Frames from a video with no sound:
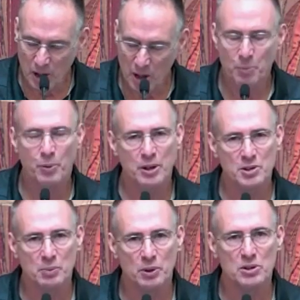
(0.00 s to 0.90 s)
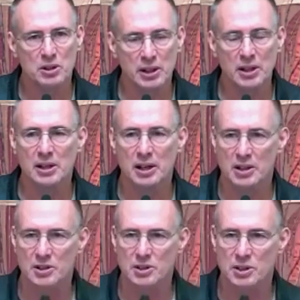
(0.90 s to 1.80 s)
our principles lead
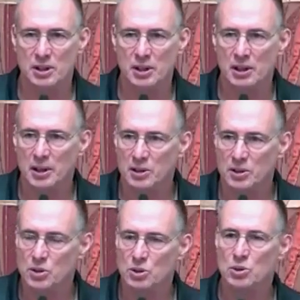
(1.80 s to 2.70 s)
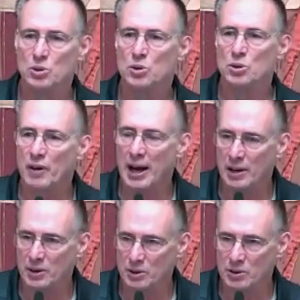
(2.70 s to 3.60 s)
us to the
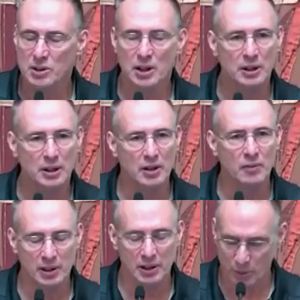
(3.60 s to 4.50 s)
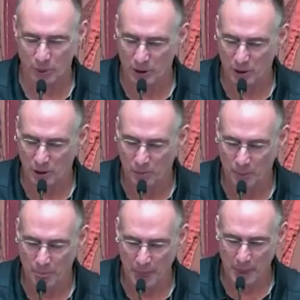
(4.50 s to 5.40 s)
values and the giving that we do.
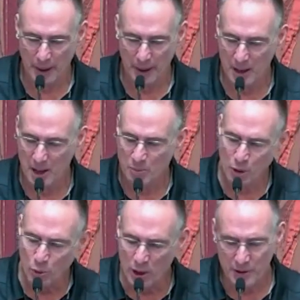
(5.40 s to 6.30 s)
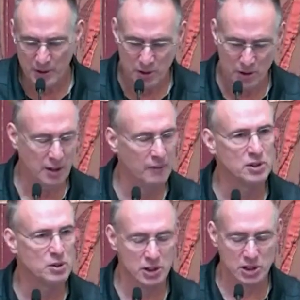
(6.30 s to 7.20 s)
But whether you're
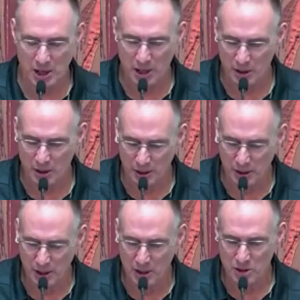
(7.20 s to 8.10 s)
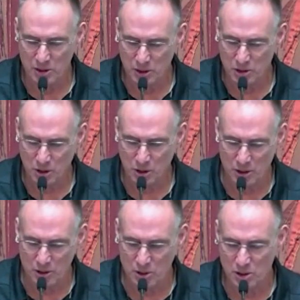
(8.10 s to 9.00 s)
giving to a charity, to the
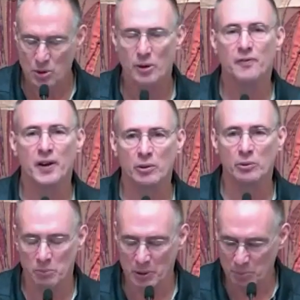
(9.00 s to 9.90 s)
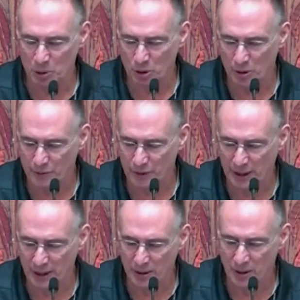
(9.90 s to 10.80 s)
church, to a family member or a
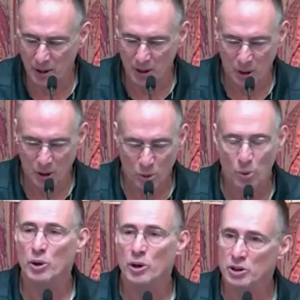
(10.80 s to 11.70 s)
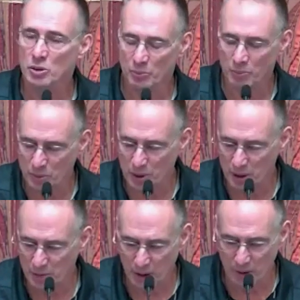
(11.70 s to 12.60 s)
friend, or you're
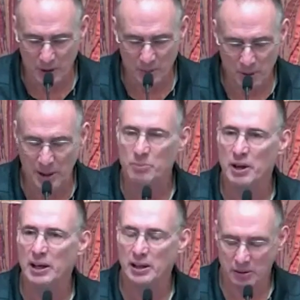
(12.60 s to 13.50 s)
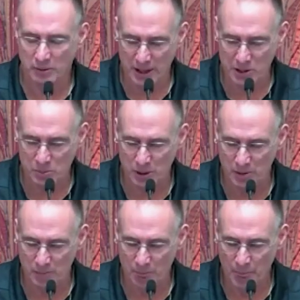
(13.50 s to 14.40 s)
involved in a money-making
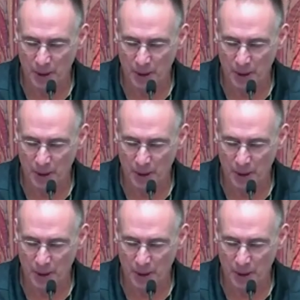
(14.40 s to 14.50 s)
investment,